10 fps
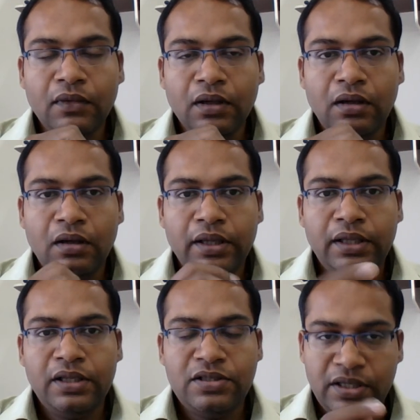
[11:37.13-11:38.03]

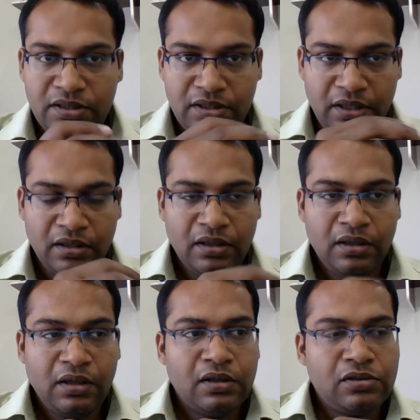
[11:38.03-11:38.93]
GST.
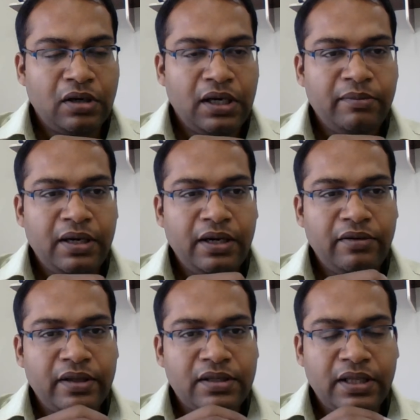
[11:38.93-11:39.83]
So ultimately, you
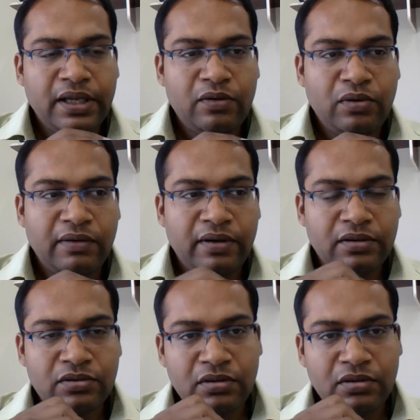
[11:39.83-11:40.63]
can say that whoever